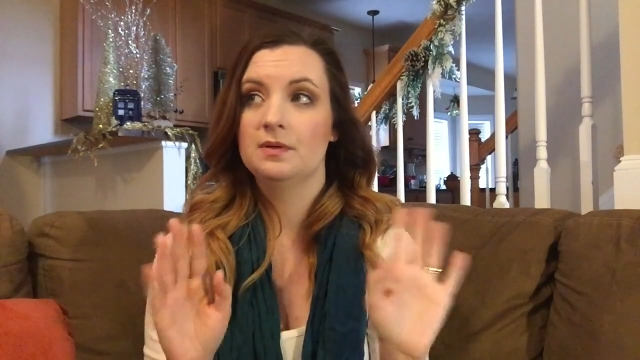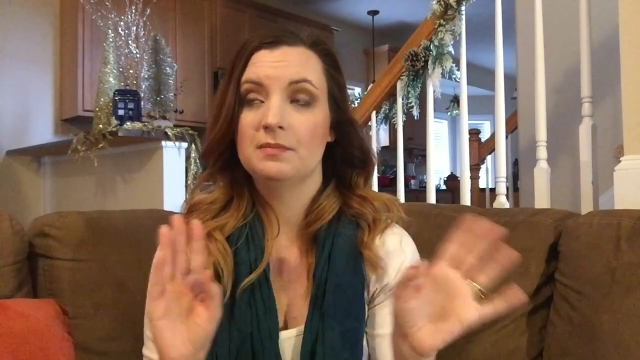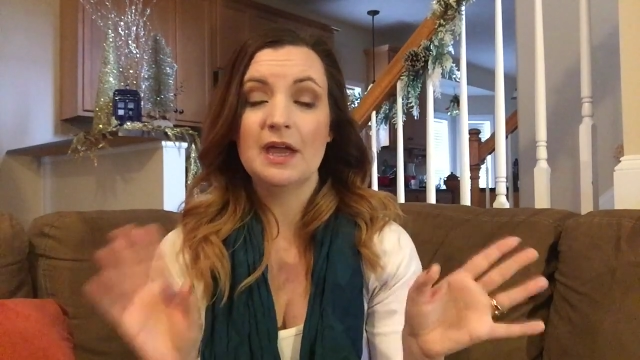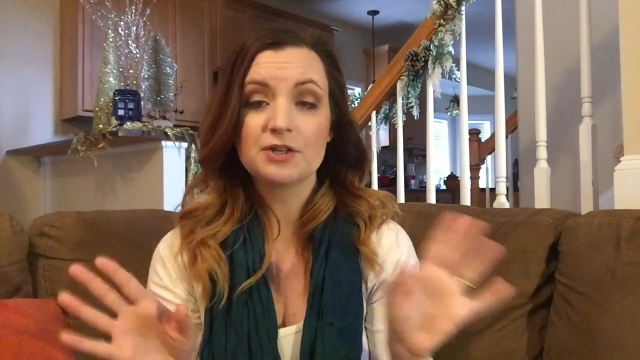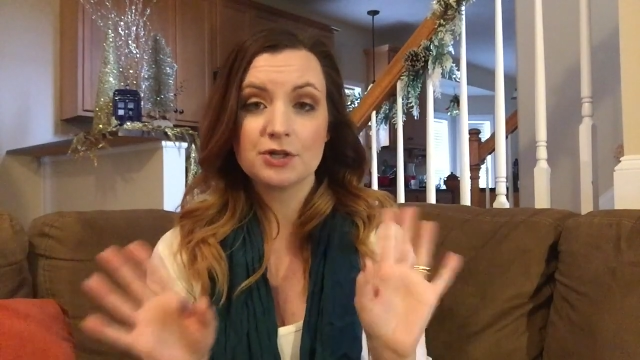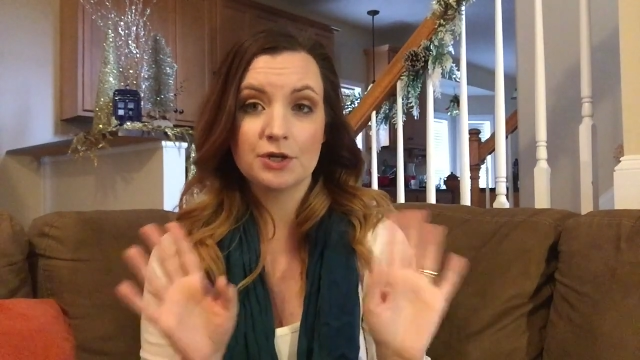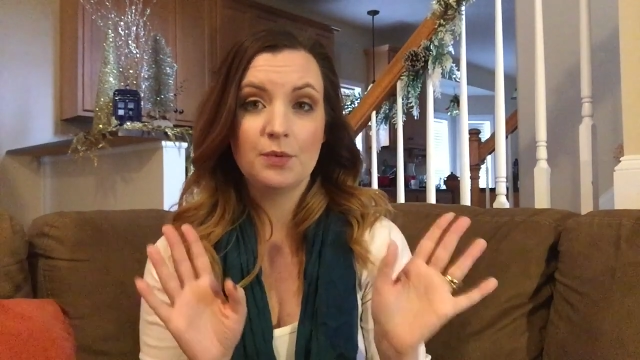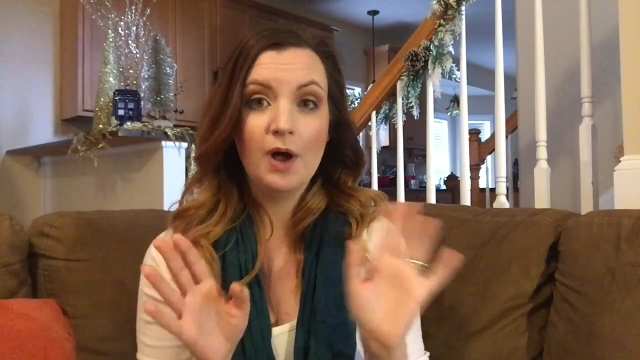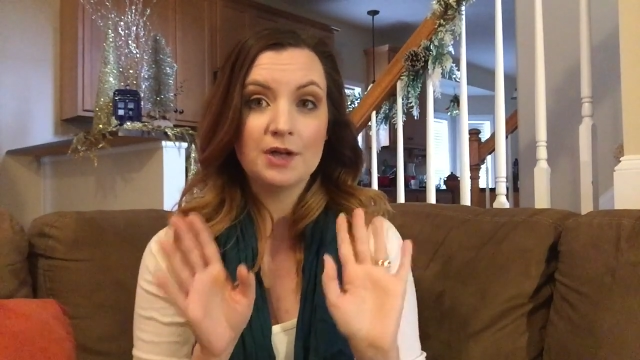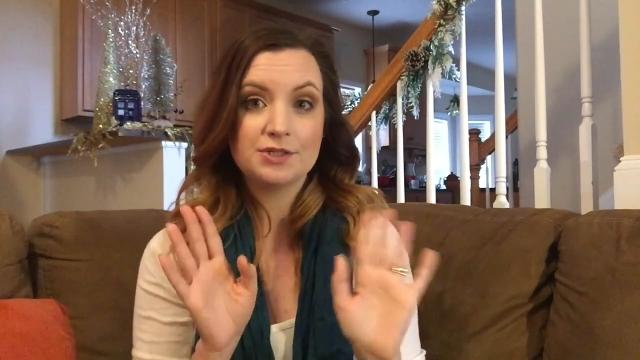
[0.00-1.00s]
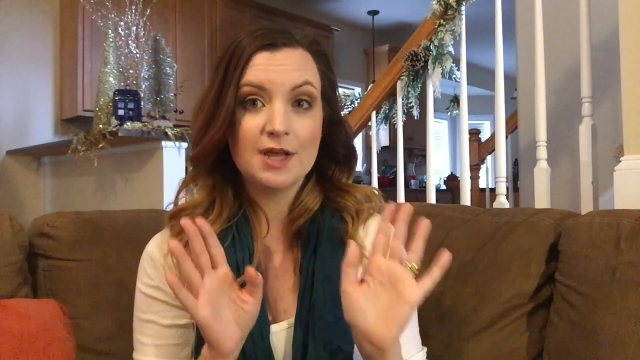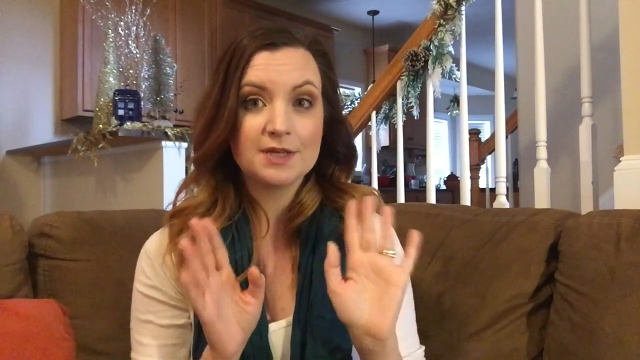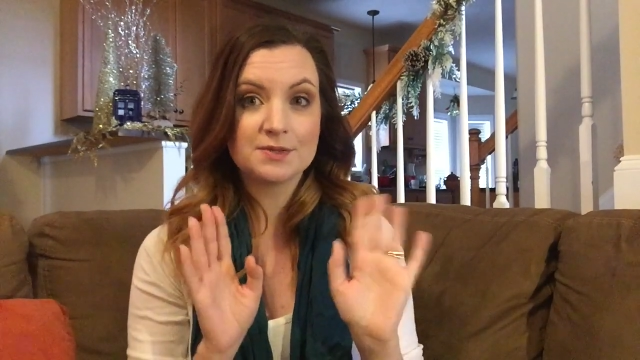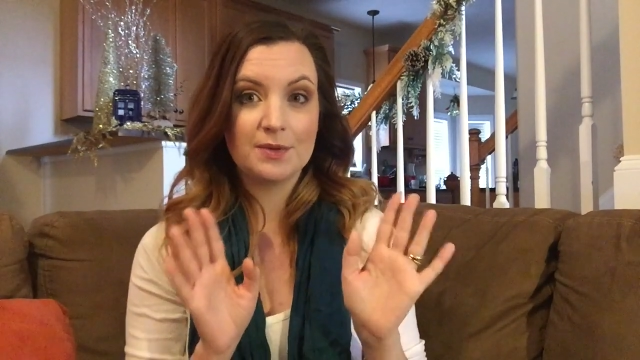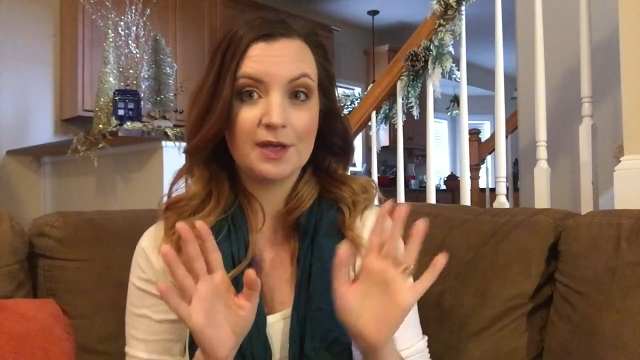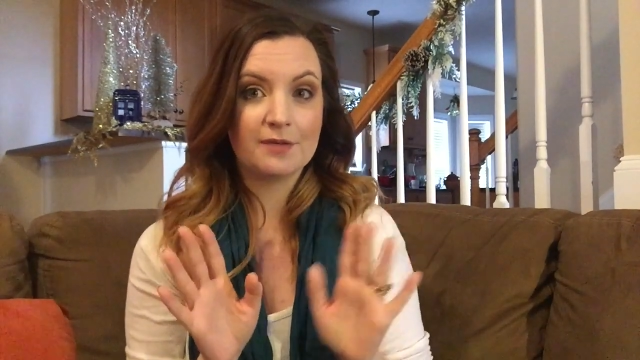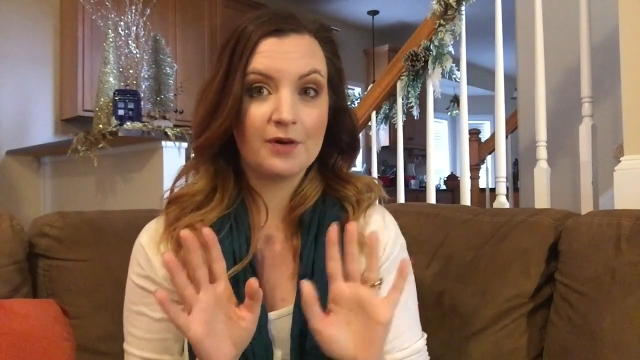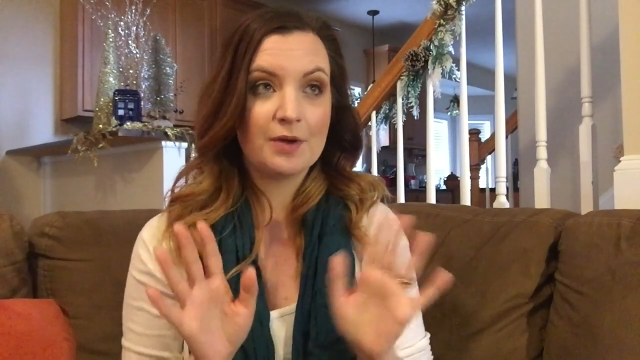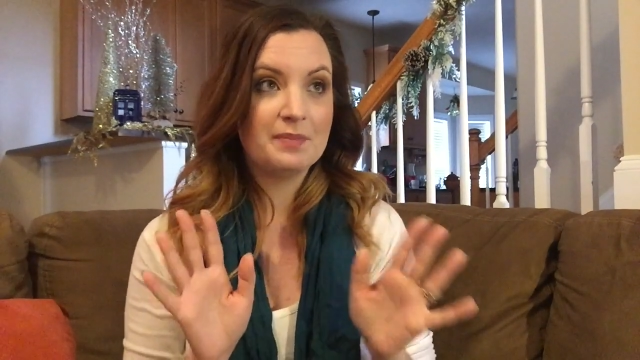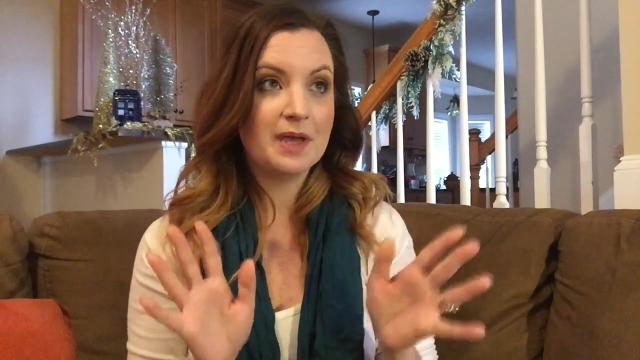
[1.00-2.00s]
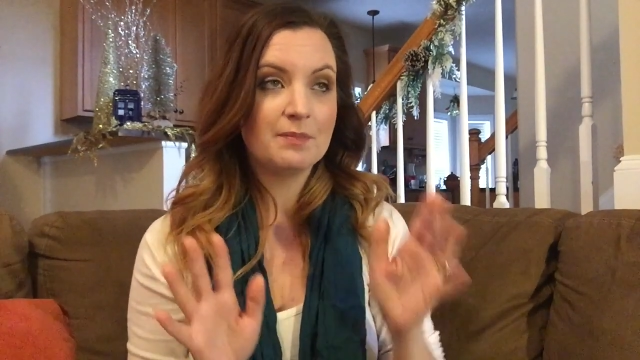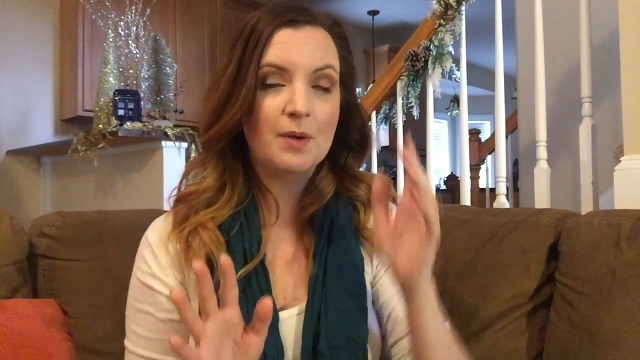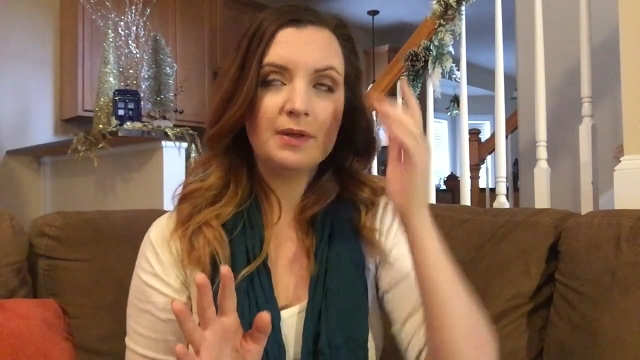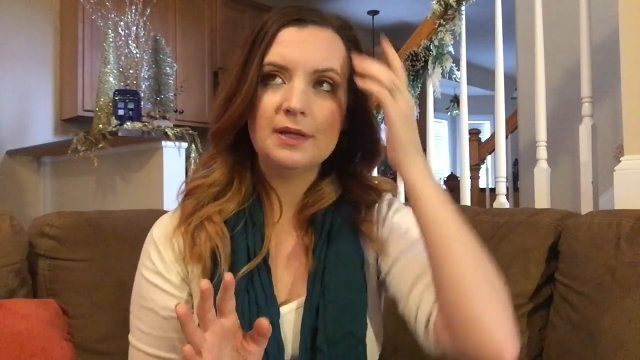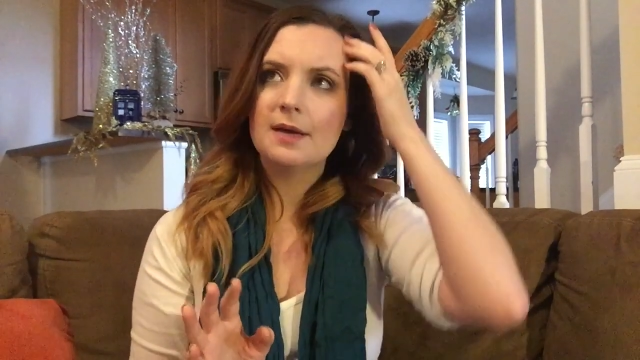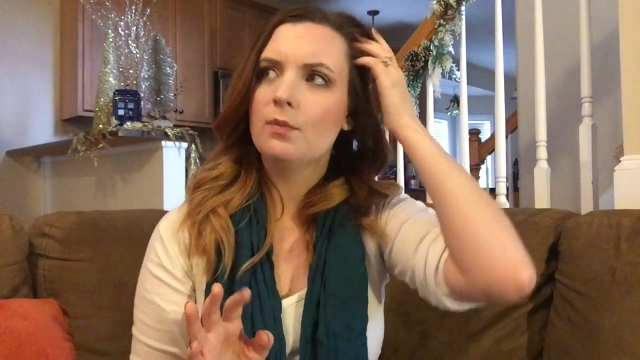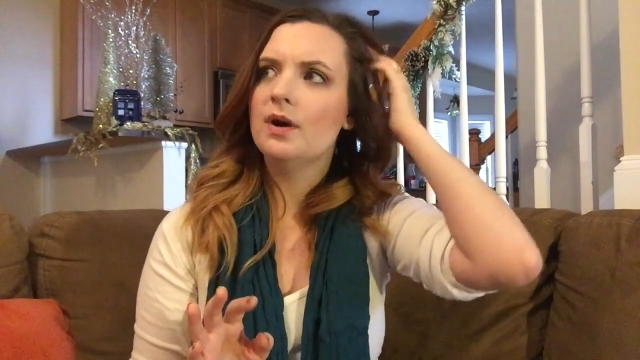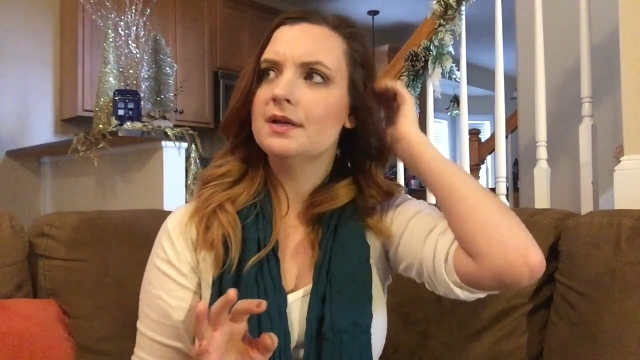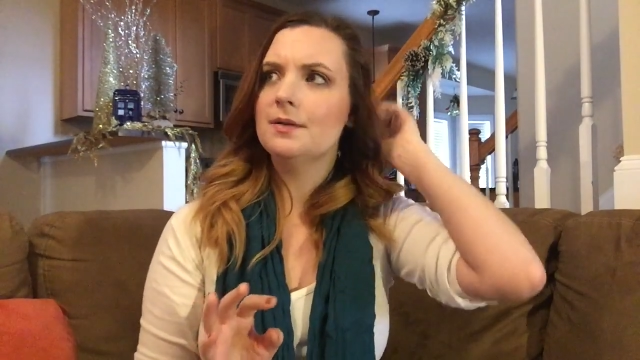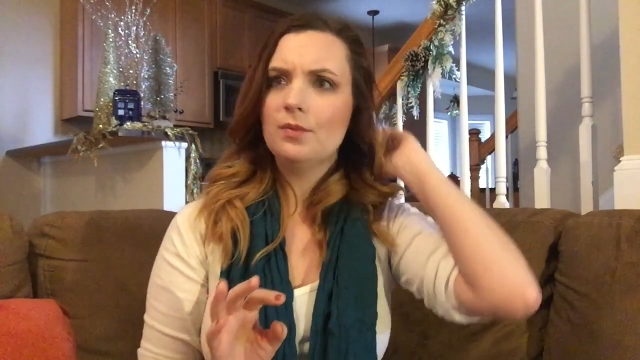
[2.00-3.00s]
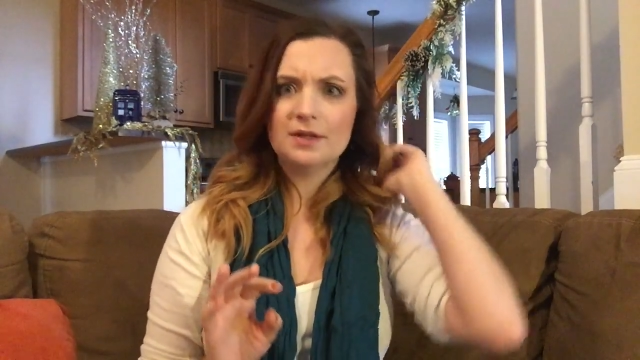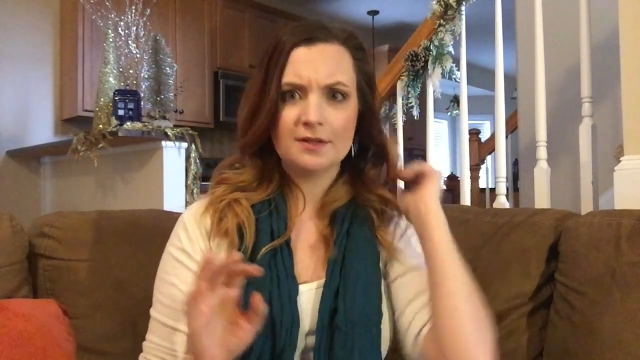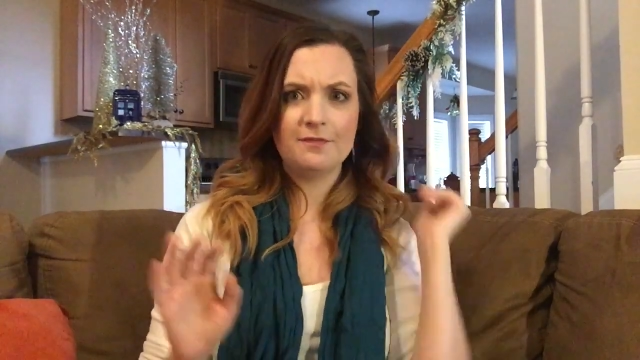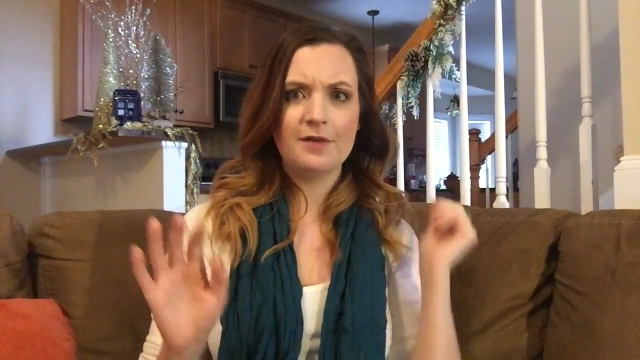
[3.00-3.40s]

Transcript: make sure you watch next week for a big moment like what what the